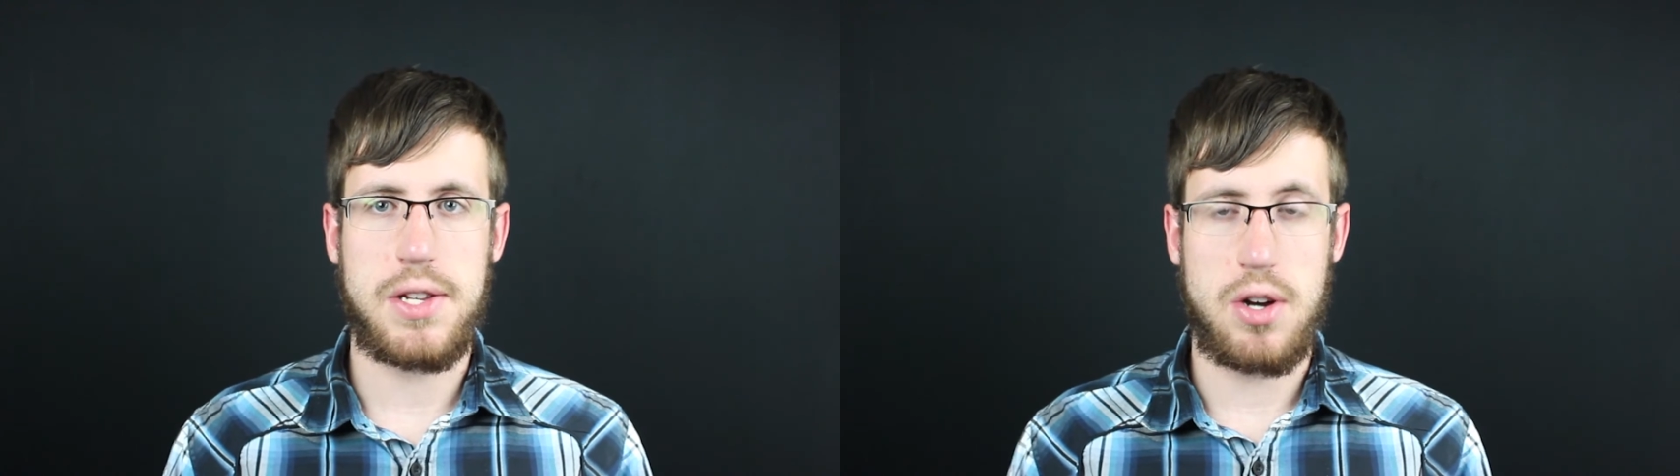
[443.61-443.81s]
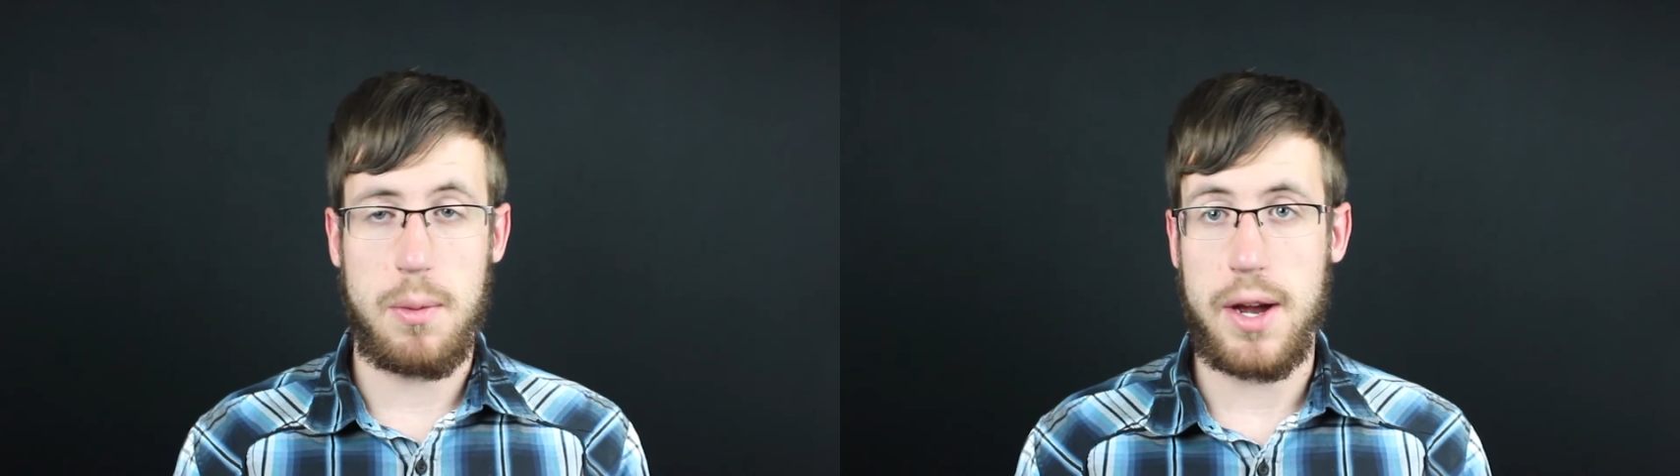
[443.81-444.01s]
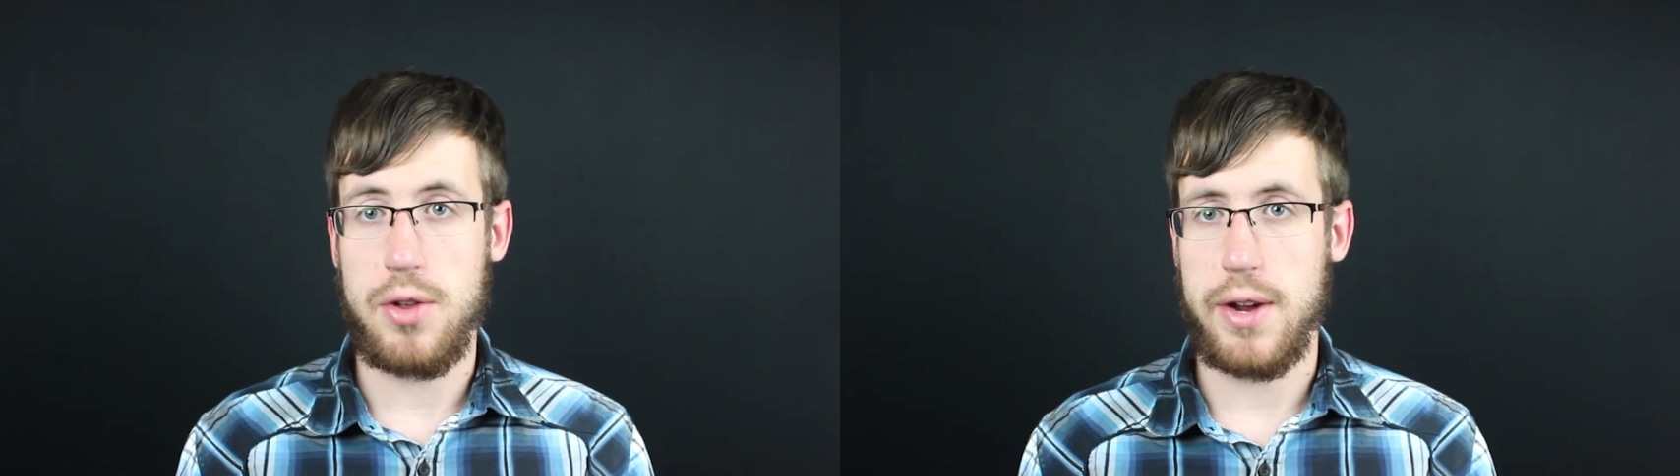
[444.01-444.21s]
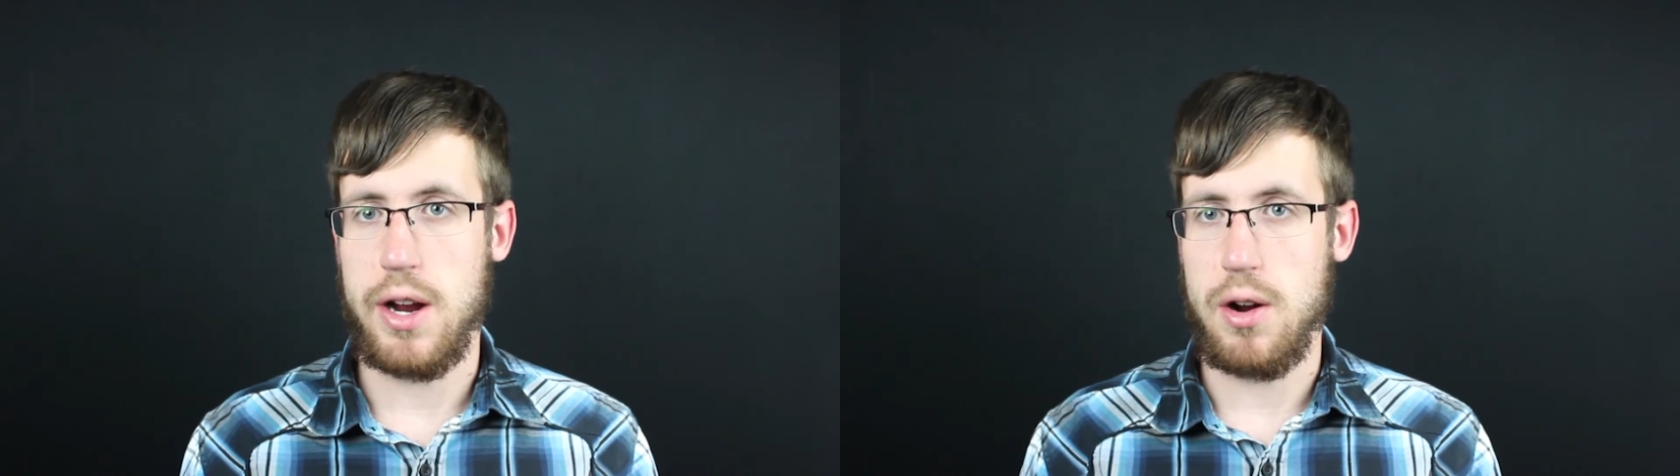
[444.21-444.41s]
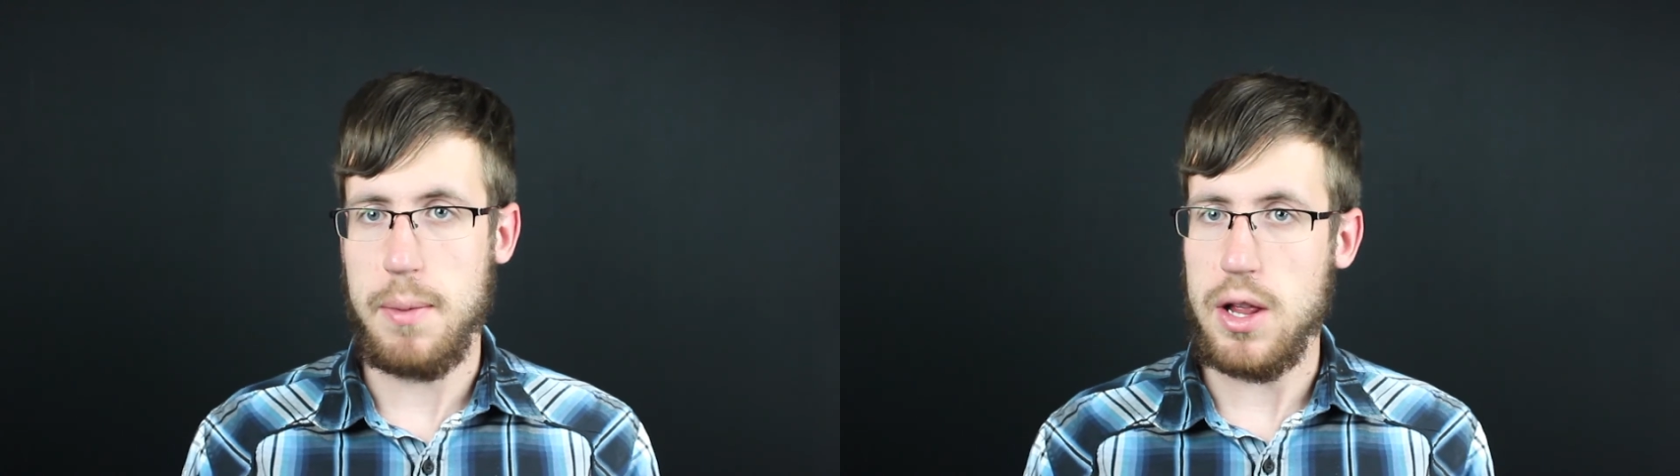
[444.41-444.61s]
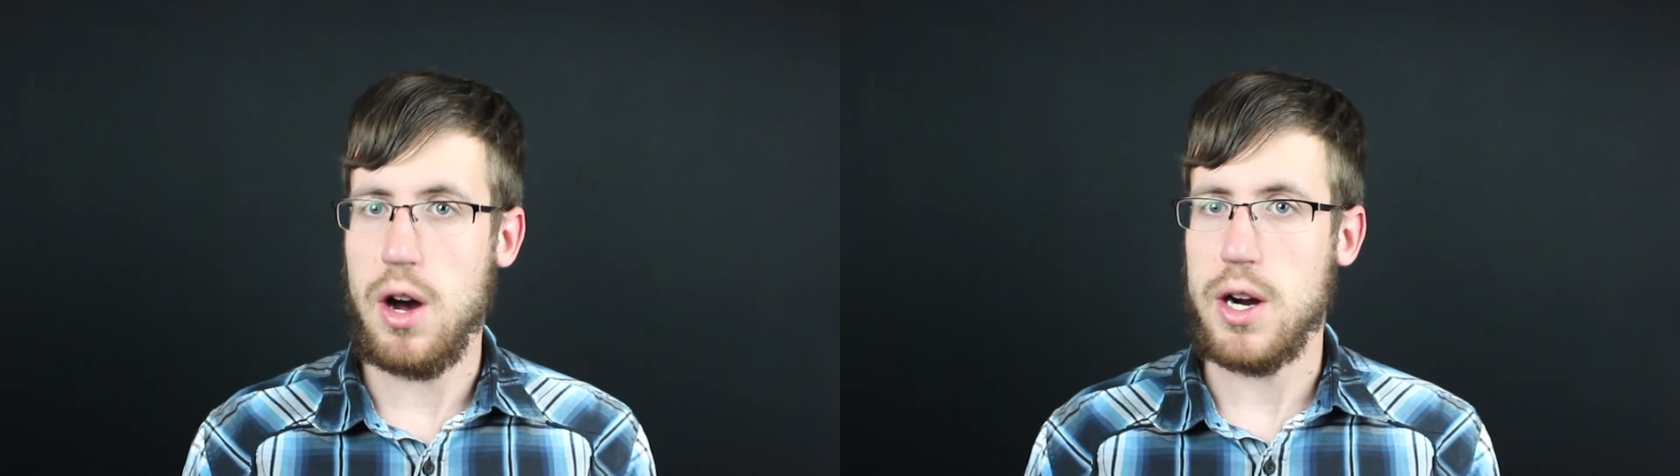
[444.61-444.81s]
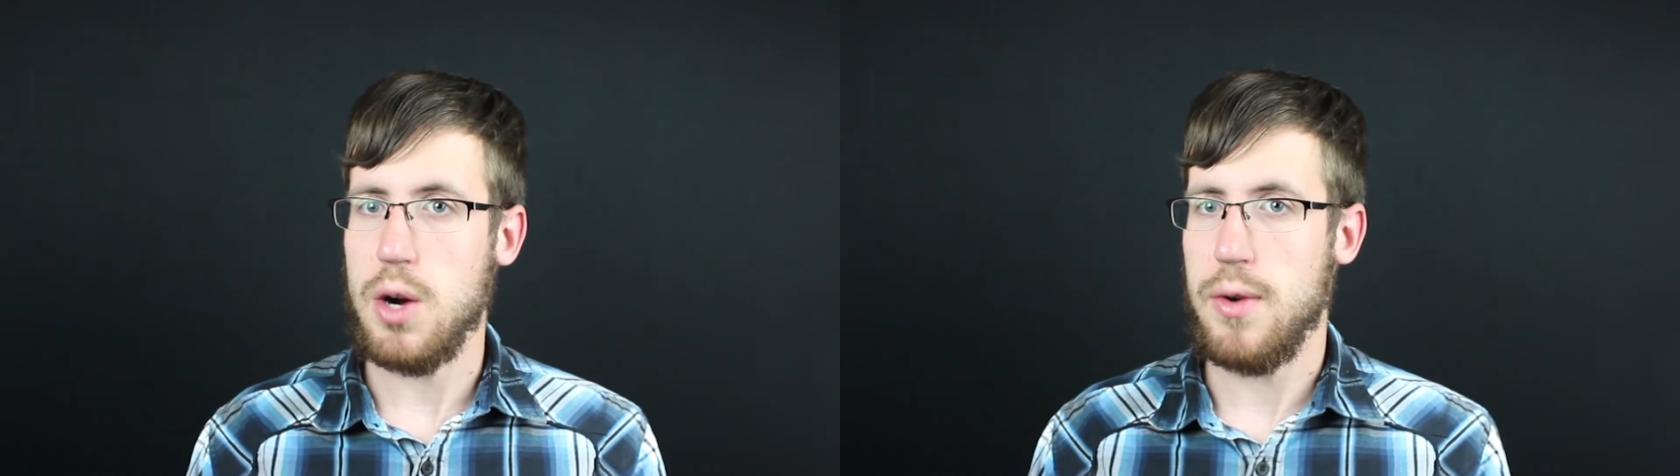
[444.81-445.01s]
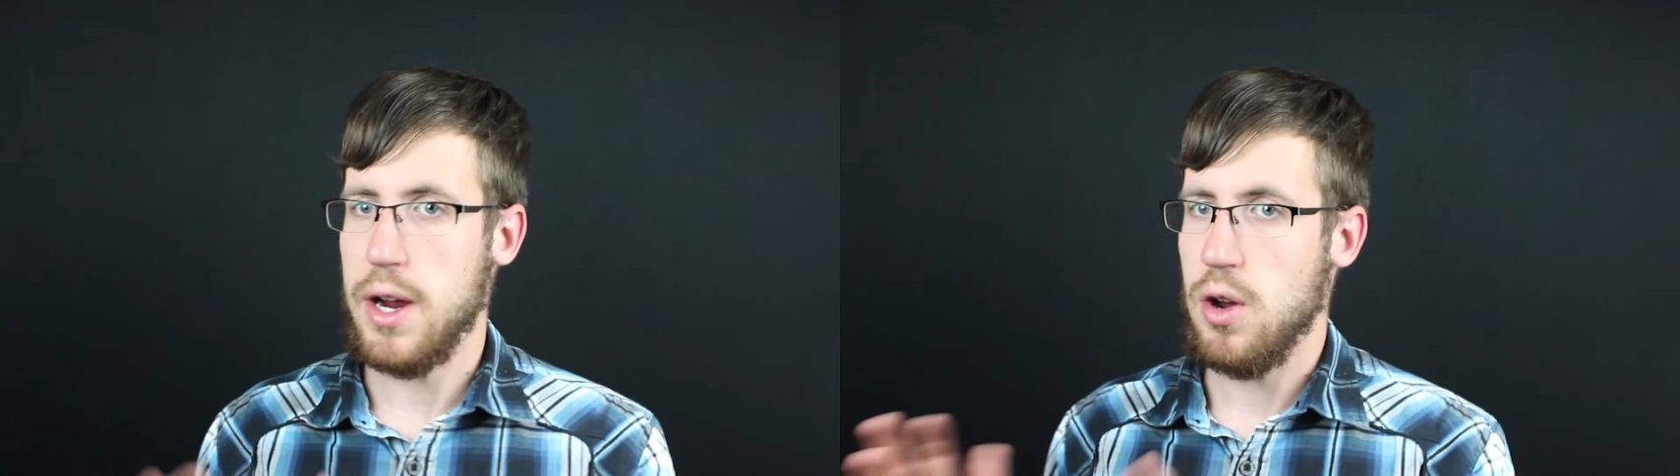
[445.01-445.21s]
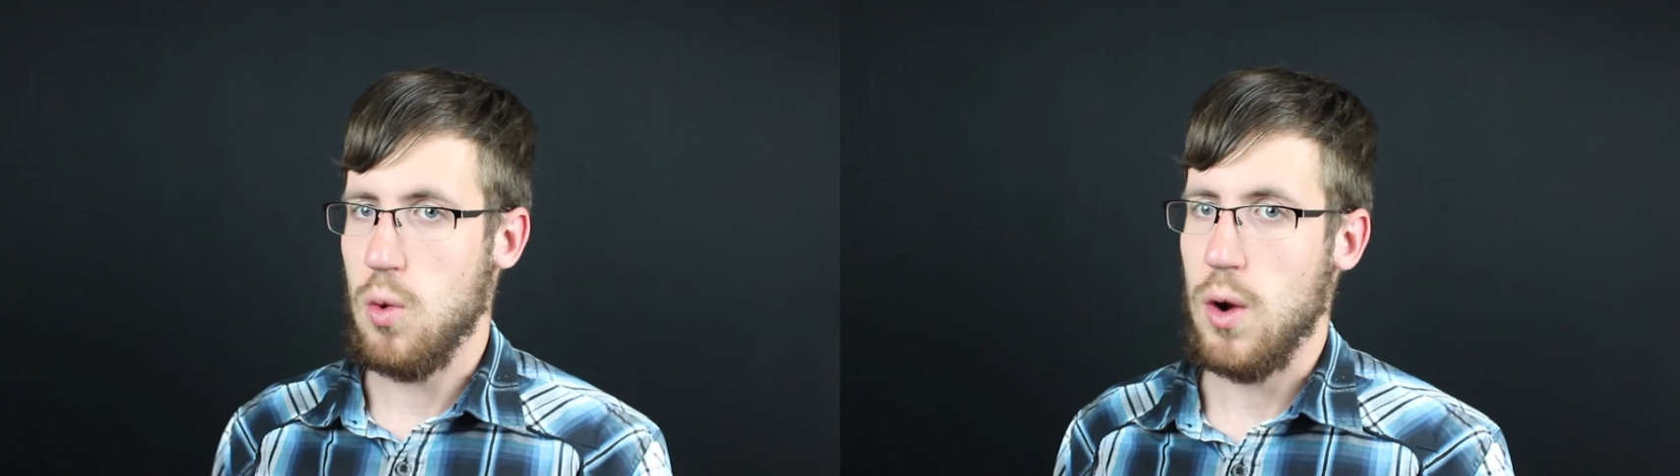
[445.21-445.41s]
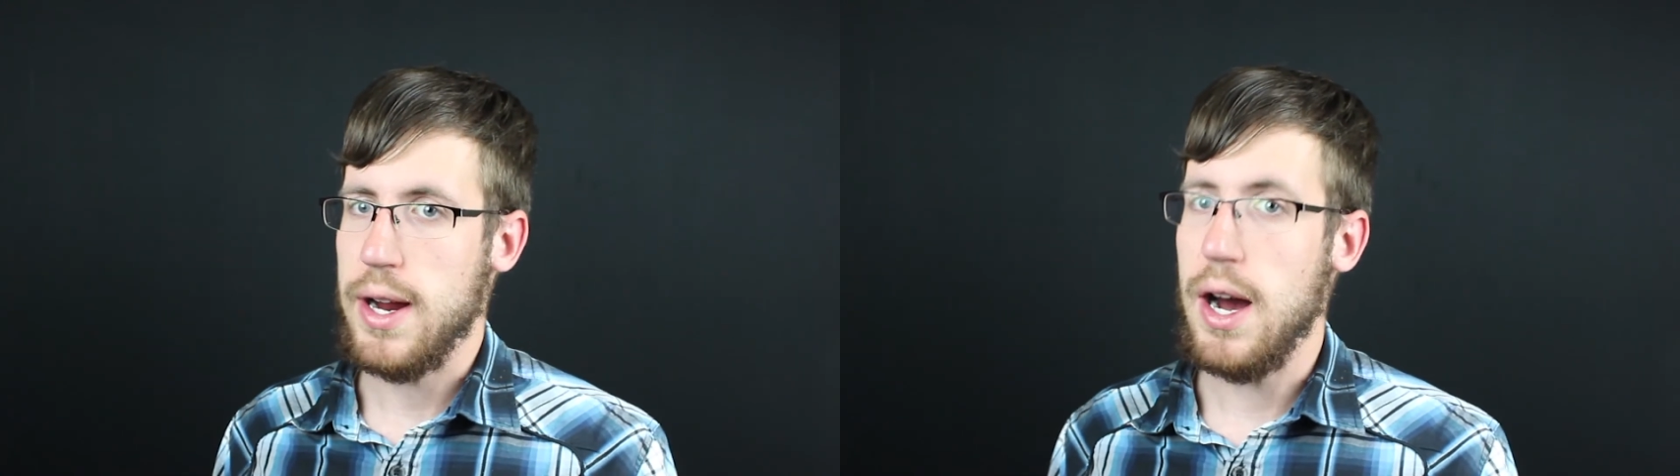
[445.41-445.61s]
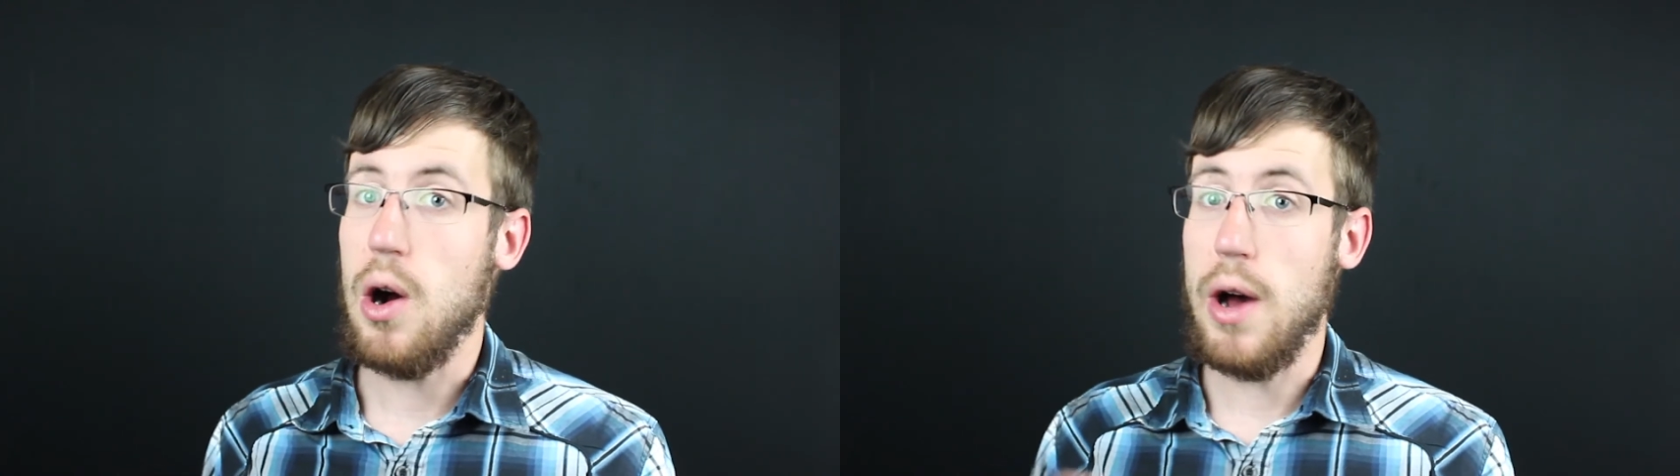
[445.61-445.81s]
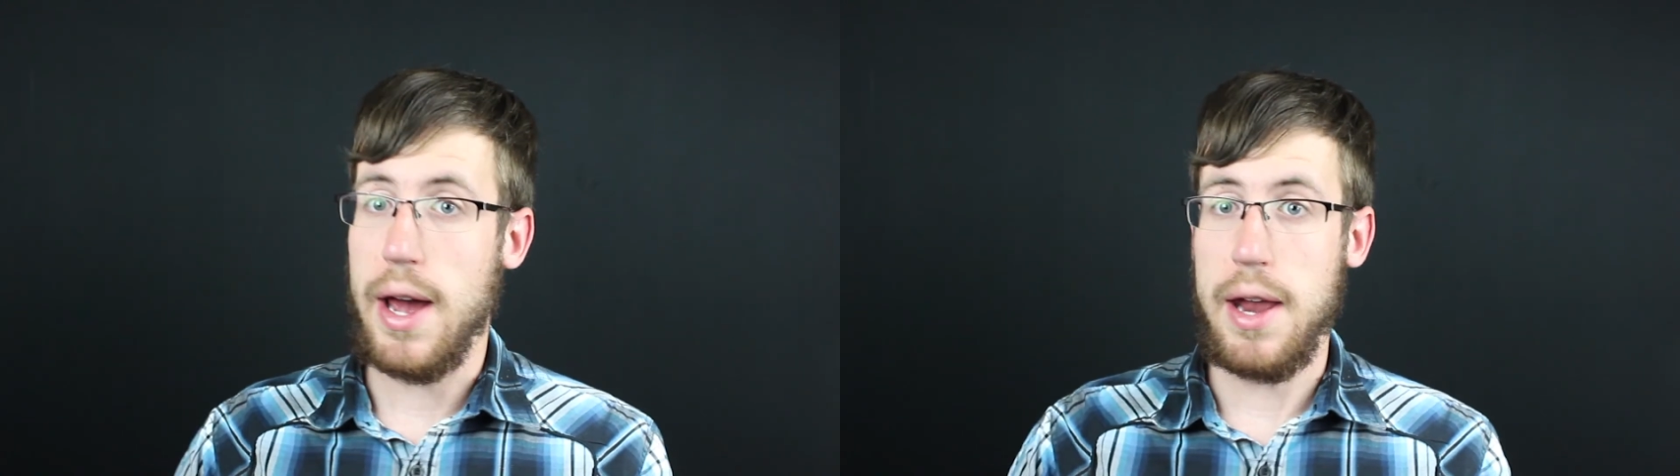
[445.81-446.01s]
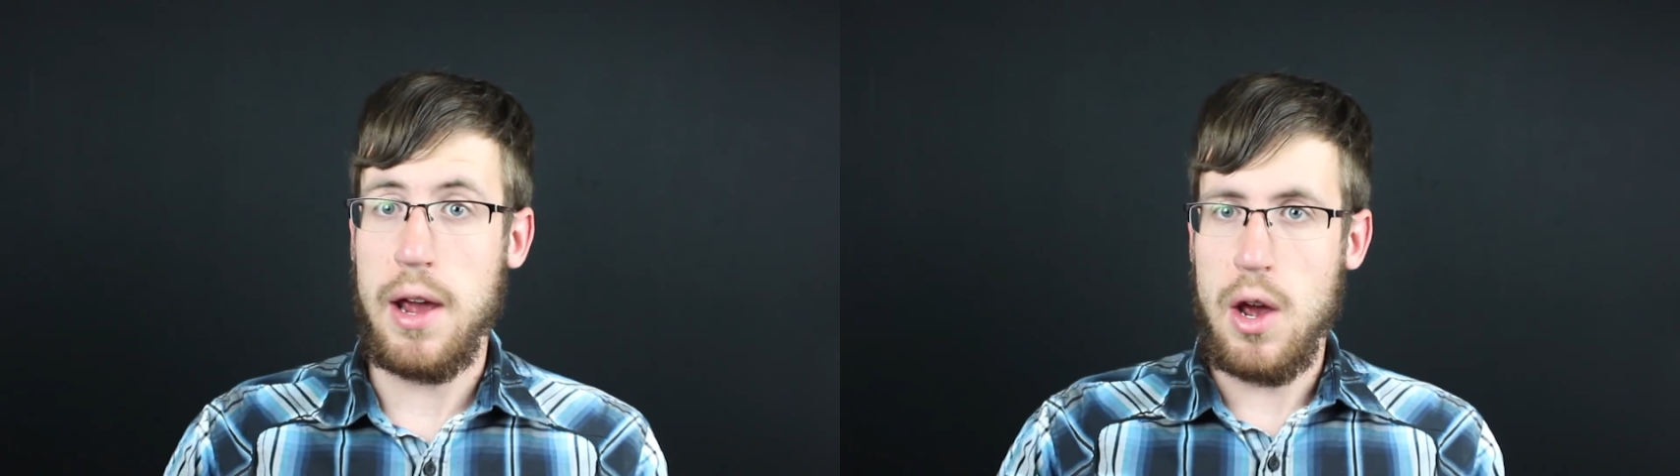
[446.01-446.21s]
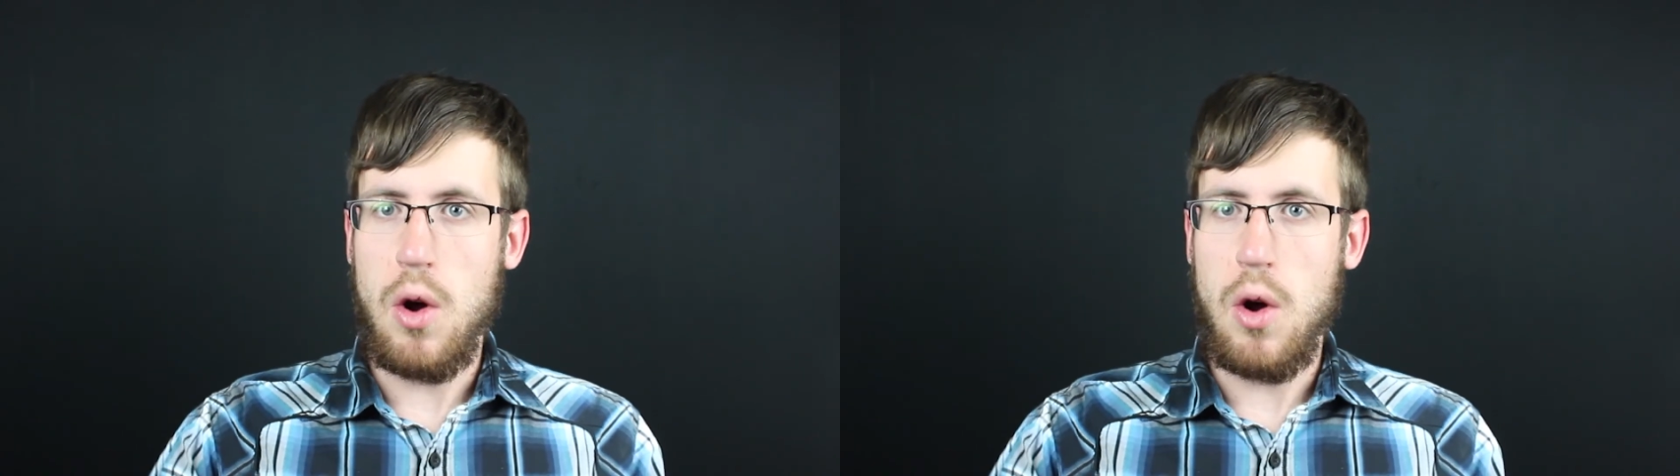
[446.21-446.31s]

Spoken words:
and all my other gear in my locker when I go to work out, and